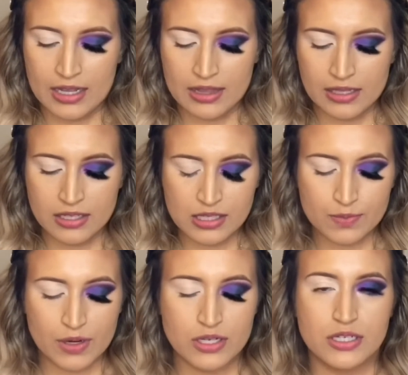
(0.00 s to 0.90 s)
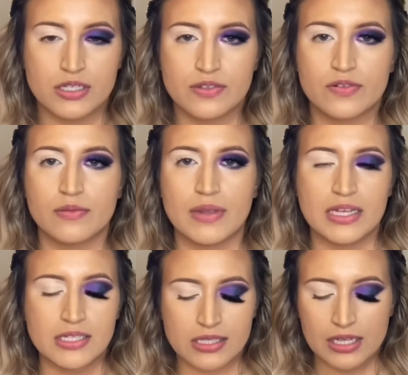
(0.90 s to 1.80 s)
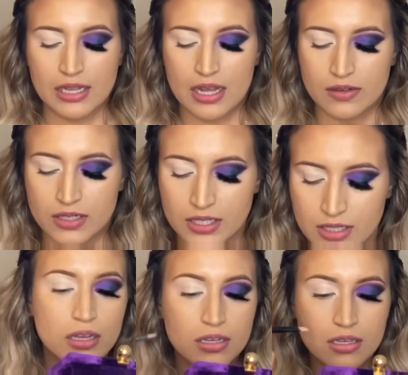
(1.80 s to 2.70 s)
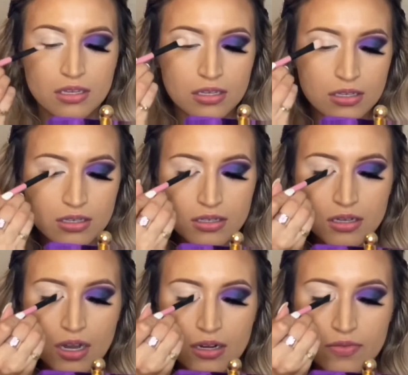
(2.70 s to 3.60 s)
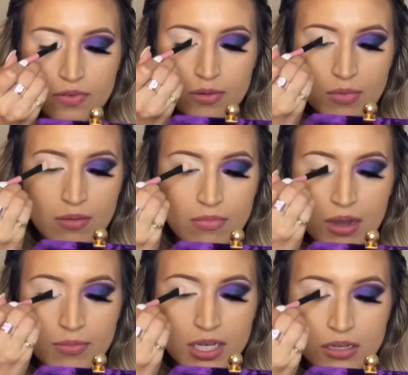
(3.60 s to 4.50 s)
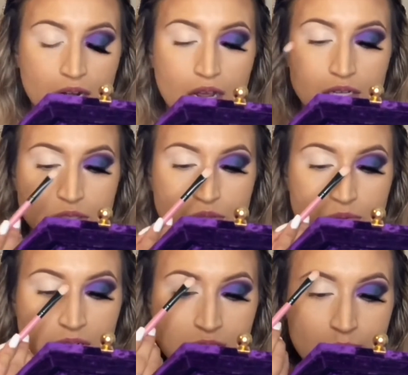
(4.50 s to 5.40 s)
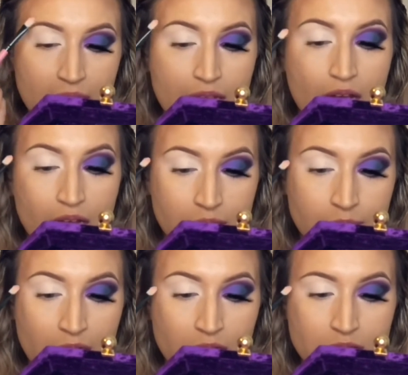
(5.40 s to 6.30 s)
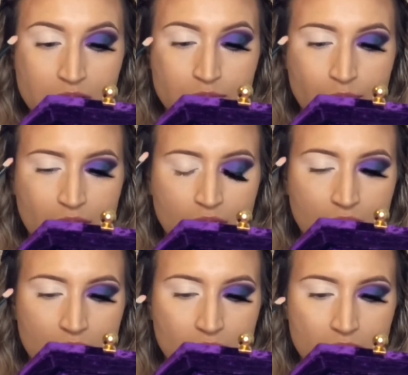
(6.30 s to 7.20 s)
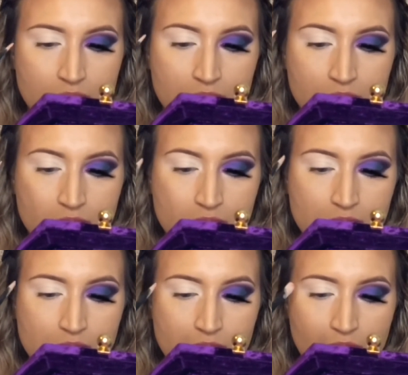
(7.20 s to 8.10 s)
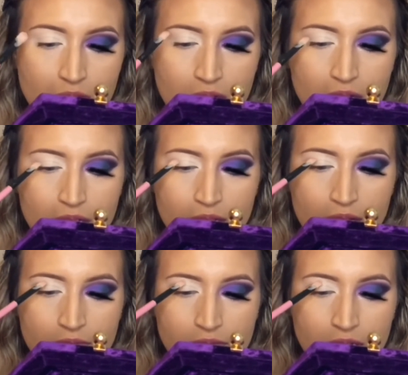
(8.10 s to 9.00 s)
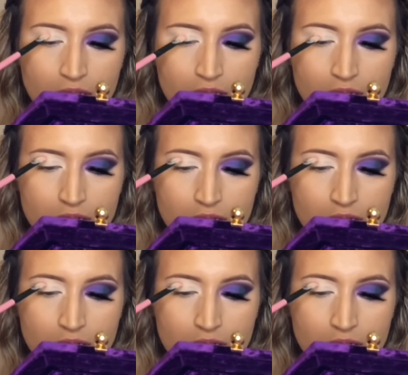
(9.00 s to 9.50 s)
think this brush is from Estee Lauder. I got it from my mama. I do raise my eyebrows because I have like